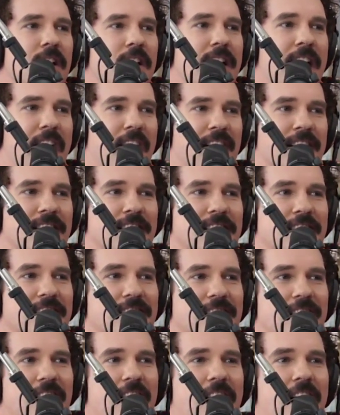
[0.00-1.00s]
Yeah.
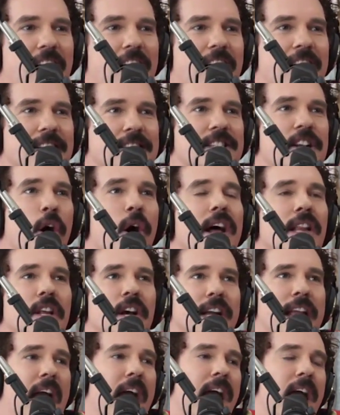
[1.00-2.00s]
So
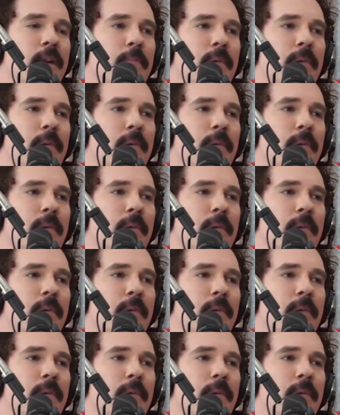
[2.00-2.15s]
look, anybody